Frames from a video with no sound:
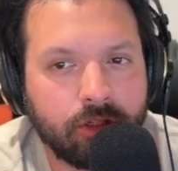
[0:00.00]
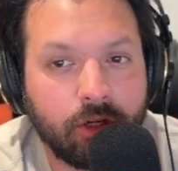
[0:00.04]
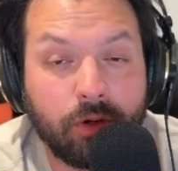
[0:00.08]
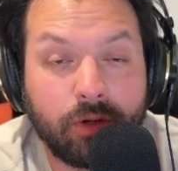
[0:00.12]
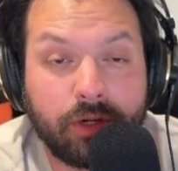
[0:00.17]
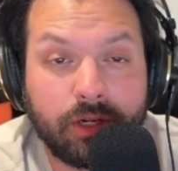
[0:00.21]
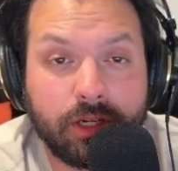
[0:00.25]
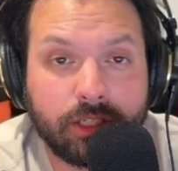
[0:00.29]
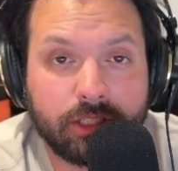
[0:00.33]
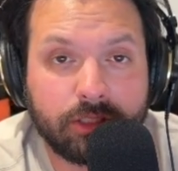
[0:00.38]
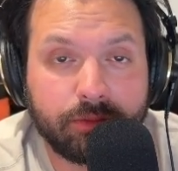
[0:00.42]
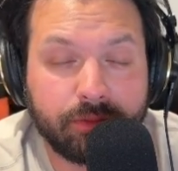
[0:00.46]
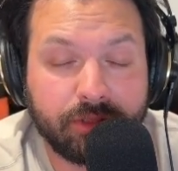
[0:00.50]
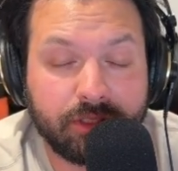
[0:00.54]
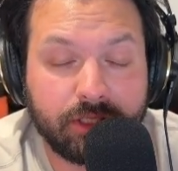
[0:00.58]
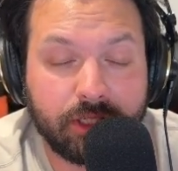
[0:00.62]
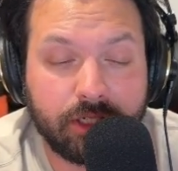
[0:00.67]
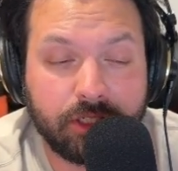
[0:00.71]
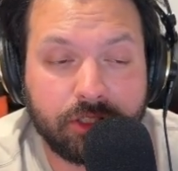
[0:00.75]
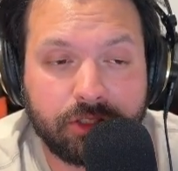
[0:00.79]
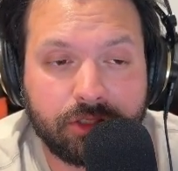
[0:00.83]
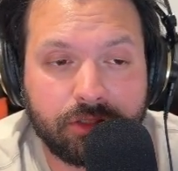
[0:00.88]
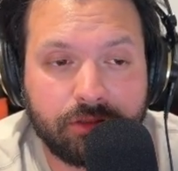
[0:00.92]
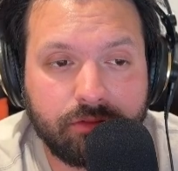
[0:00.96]

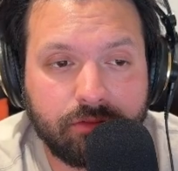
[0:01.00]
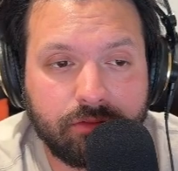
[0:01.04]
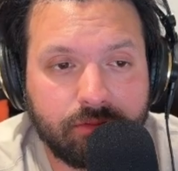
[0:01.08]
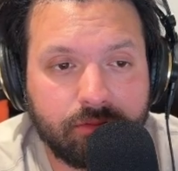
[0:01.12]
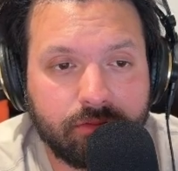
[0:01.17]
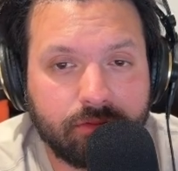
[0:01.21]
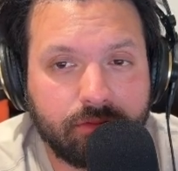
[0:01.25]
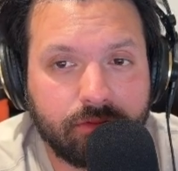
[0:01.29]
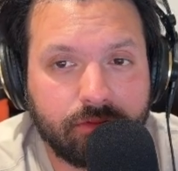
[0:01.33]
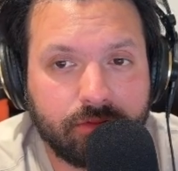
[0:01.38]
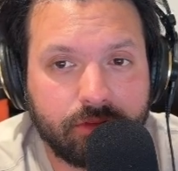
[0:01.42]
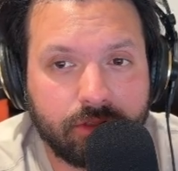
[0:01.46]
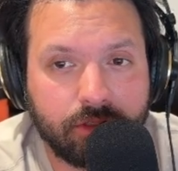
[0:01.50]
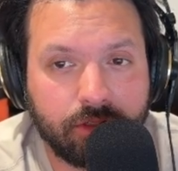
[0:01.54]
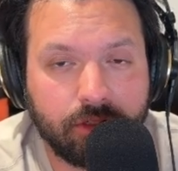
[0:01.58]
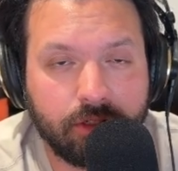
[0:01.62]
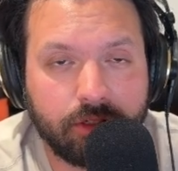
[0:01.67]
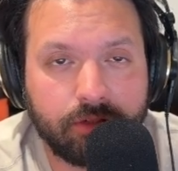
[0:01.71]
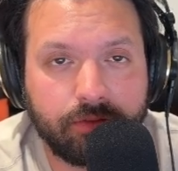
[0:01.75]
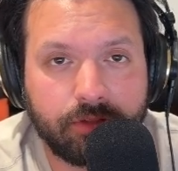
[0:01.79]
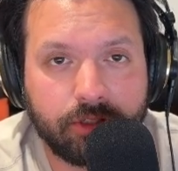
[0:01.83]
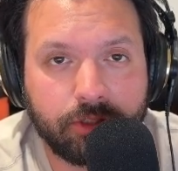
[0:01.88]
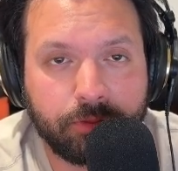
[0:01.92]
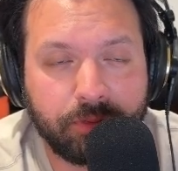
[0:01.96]
customization to look
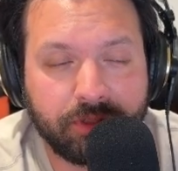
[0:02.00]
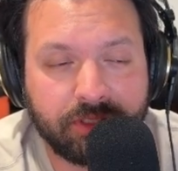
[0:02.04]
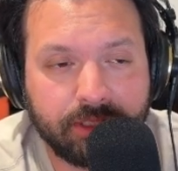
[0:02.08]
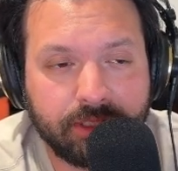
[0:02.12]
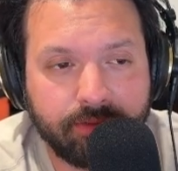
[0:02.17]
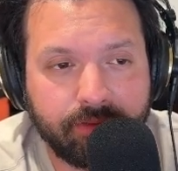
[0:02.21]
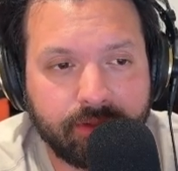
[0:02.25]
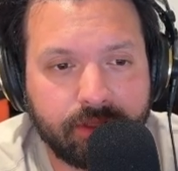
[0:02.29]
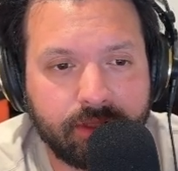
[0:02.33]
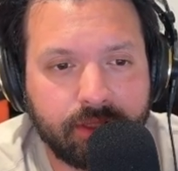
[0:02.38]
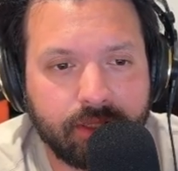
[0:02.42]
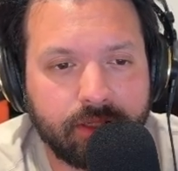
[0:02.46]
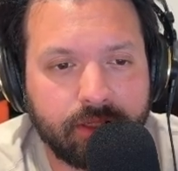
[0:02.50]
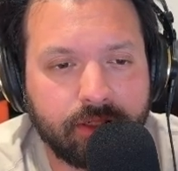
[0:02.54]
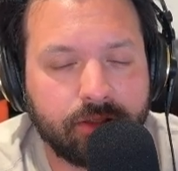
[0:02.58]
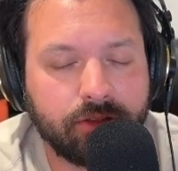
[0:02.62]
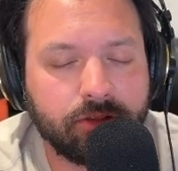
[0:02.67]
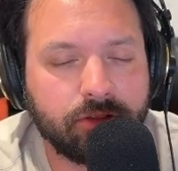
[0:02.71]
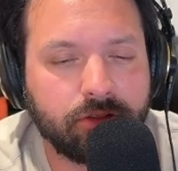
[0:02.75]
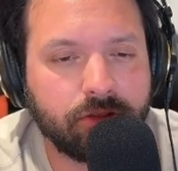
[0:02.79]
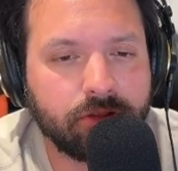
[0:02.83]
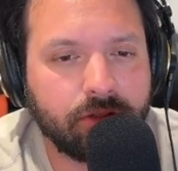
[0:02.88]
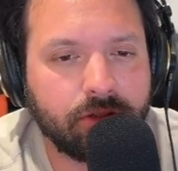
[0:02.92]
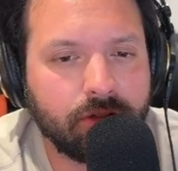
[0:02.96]
for specific
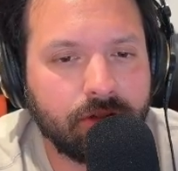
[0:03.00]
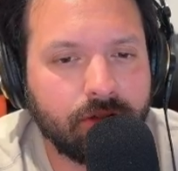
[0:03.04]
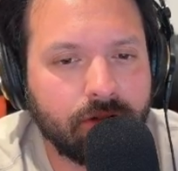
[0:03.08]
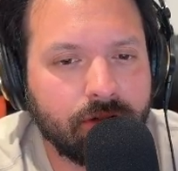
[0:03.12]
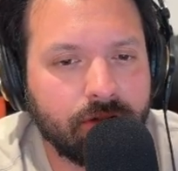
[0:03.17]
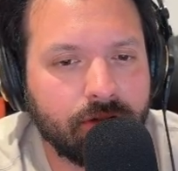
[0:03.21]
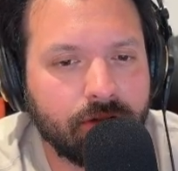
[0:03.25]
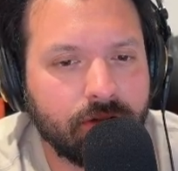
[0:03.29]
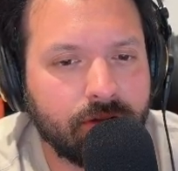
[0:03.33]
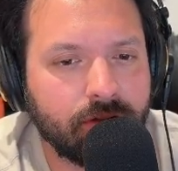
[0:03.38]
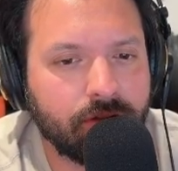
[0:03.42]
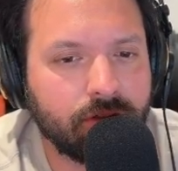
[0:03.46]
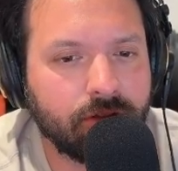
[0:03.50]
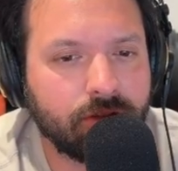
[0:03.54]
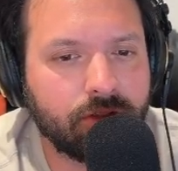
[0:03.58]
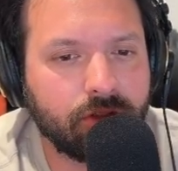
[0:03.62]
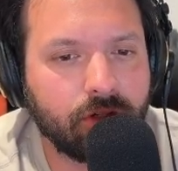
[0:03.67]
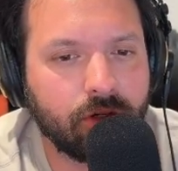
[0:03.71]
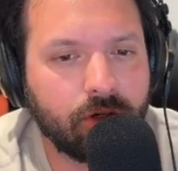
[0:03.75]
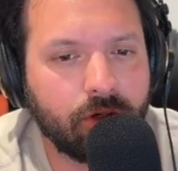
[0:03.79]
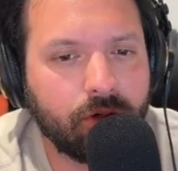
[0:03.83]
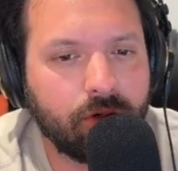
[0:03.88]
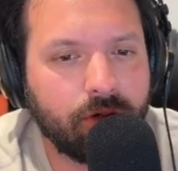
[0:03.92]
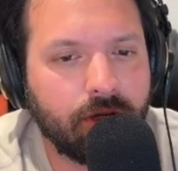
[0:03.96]
things.
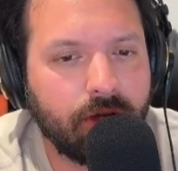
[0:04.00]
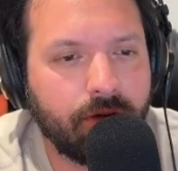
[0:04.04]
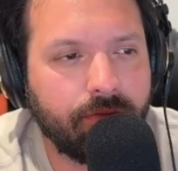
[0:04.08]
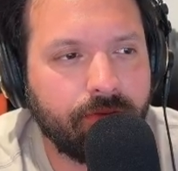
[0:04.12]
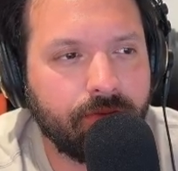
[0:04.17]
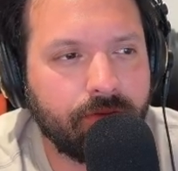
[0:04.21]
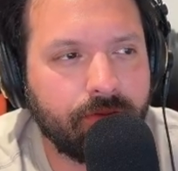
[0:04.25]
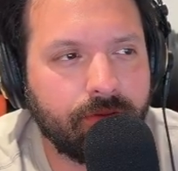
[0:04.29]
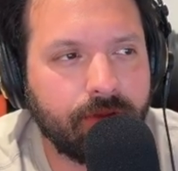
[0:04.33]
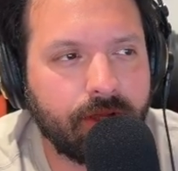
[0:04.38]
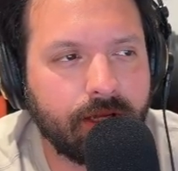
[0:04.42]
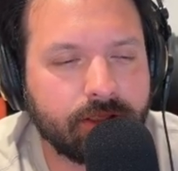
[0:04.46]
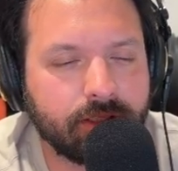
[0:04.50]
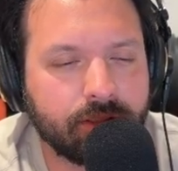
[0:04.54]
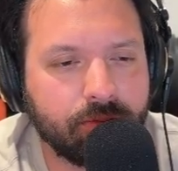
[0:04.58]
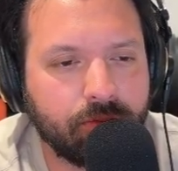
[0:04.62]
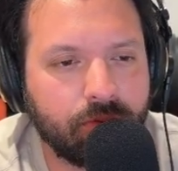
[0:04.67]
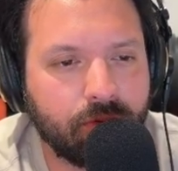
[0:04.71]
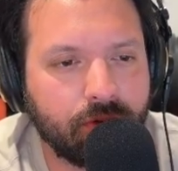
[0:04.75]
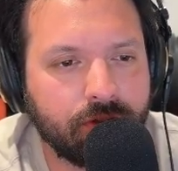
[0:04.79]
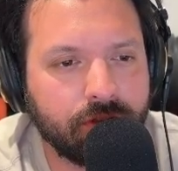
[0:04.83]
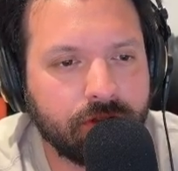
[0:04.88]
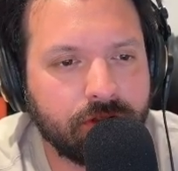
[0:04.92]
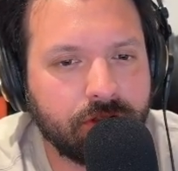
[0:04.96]
So if that's
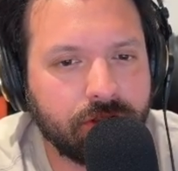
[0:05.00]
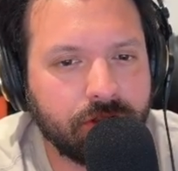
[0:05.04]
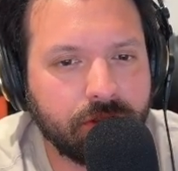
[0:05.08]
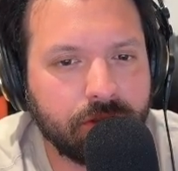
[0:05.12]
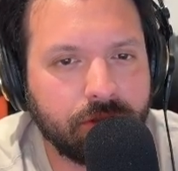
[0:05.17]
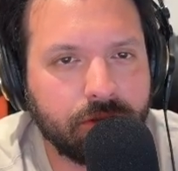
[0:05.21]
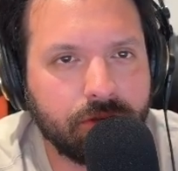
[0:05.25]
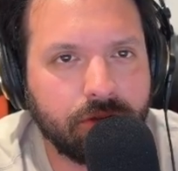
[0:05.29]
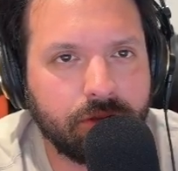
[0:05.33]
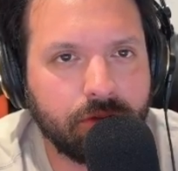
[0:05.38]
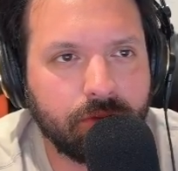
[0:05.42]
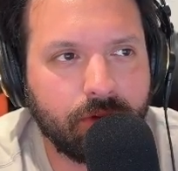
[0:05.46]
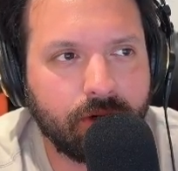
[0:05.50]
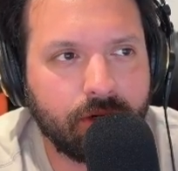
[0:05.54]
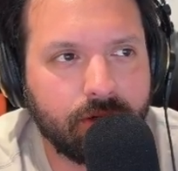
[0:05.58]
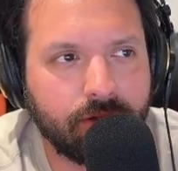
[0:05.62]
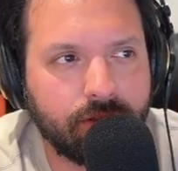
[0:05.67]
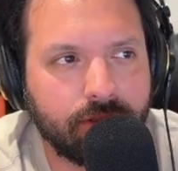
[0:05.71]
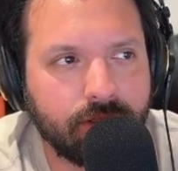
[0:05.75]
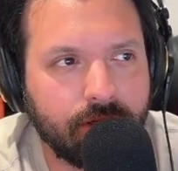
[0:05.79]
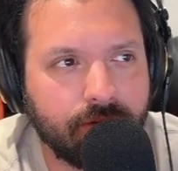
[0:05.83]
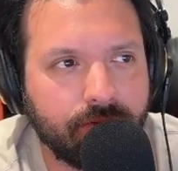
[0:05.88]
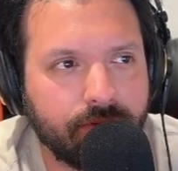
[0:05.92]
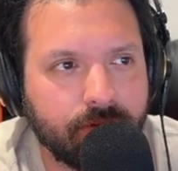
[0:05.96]
important to you, you want
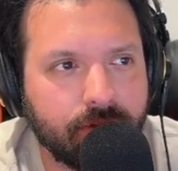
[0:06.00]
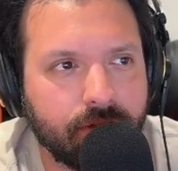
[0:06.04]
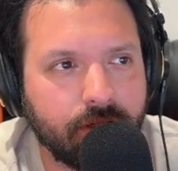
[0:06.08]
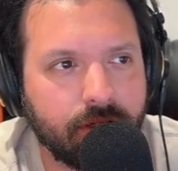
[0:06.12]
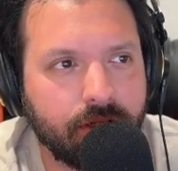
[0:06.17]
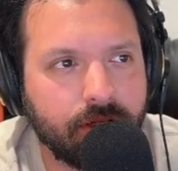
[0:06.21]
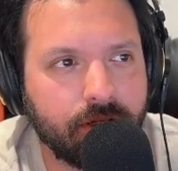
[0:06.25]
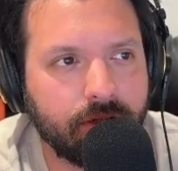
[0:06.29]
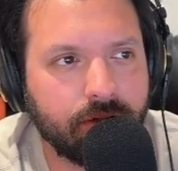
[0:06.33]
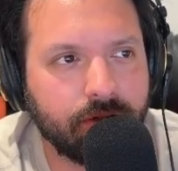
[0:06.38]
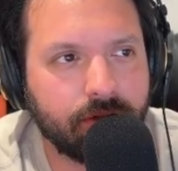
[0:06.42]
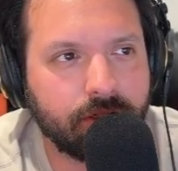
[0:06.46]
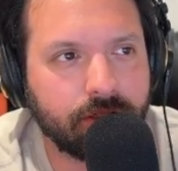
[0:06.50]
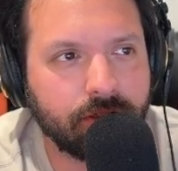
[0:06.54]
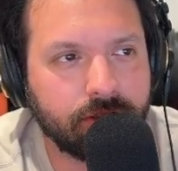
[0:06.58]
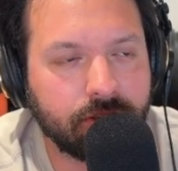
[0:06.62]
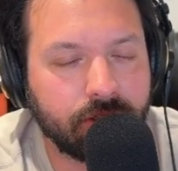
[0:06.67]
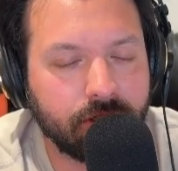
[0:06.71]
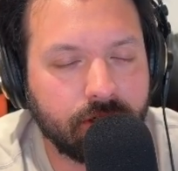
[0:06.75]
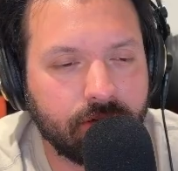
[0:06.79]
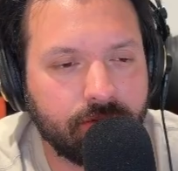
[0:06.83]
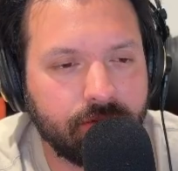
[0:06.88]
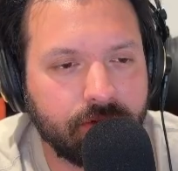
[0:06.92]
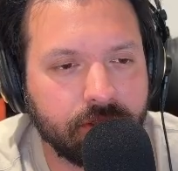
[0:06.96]
to definitely
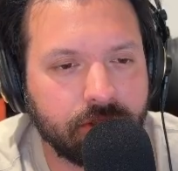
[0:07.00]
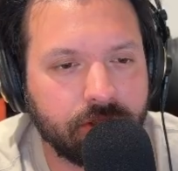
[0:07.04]
consider Vizard